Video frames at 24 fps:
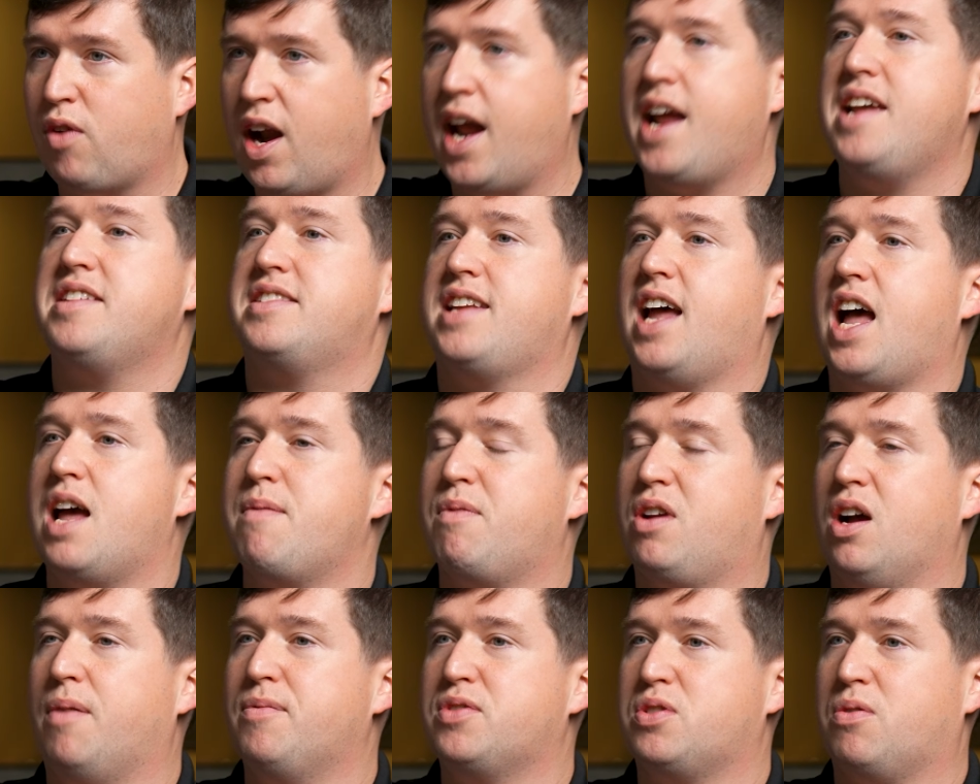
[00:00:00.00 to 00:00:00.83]
raise
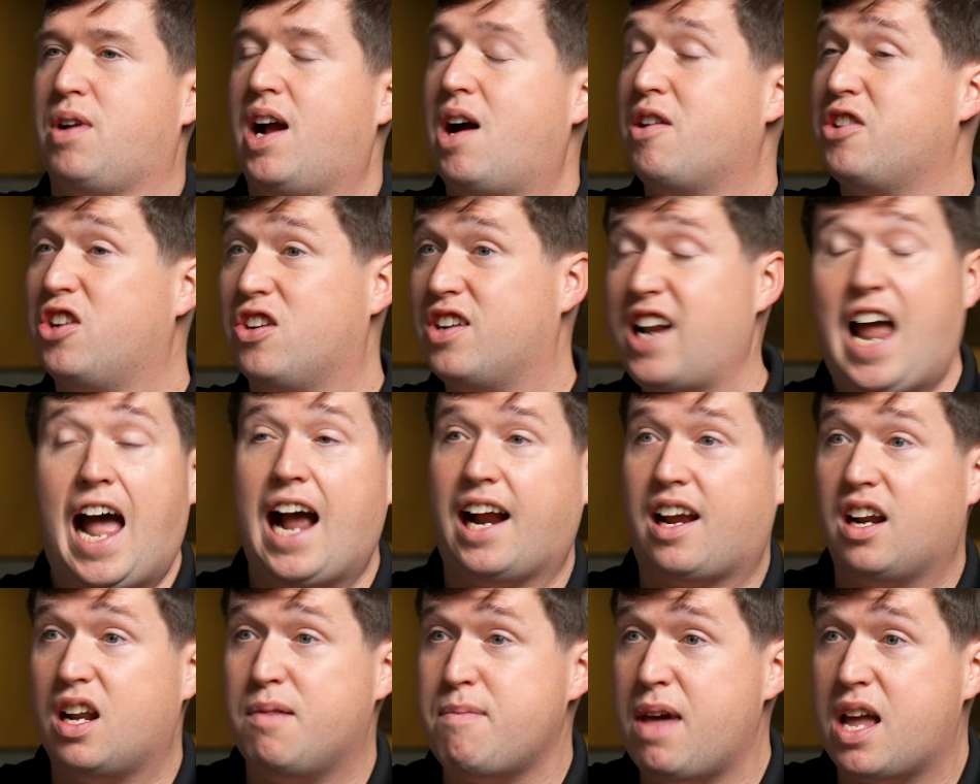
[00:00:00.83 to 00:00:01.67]
time comes around, you're
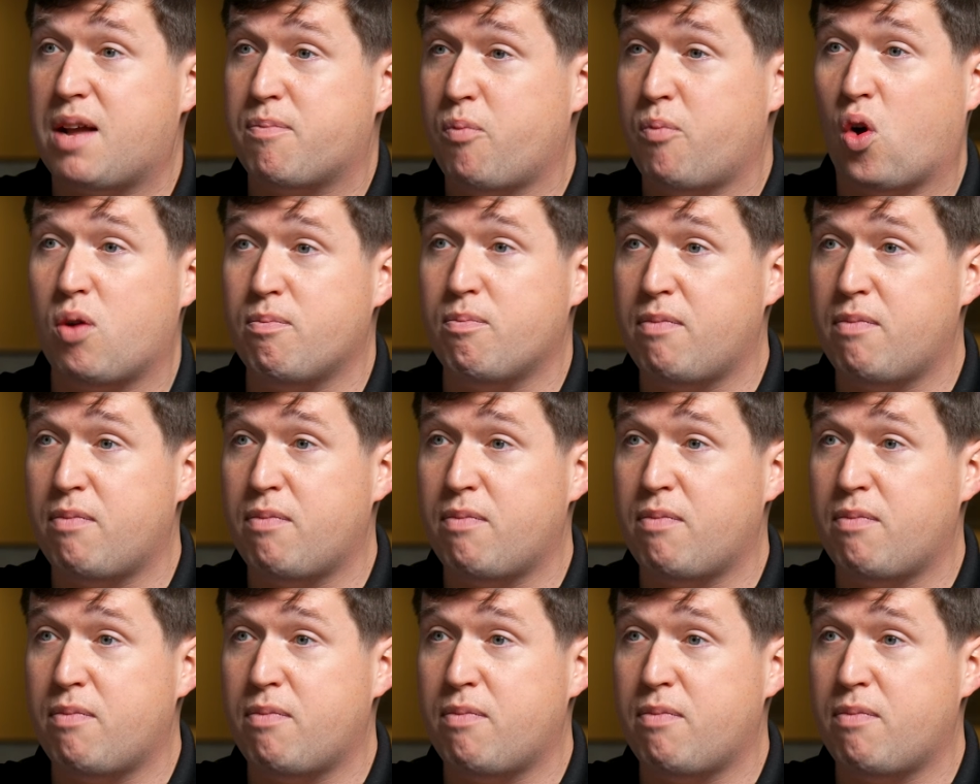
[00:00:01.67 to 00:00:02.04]
not going to make more